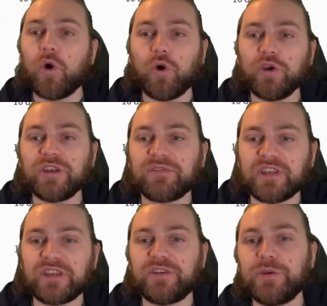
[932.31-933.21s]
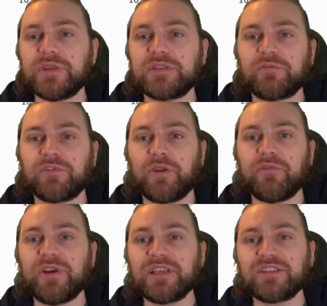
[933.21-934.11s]
All you'd have to do is, you know,
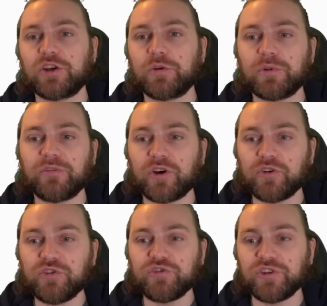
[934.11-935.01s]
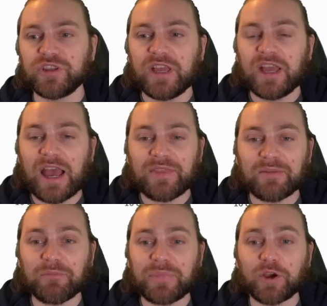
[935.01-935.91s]
invest a couple of a hundred and
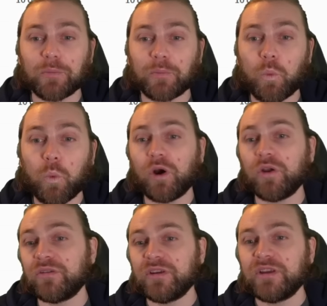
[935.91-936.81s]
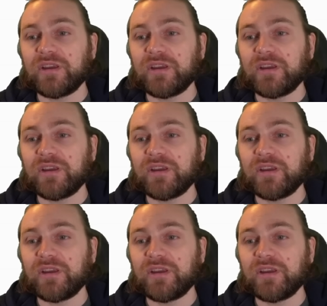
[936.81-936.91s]
then pick up one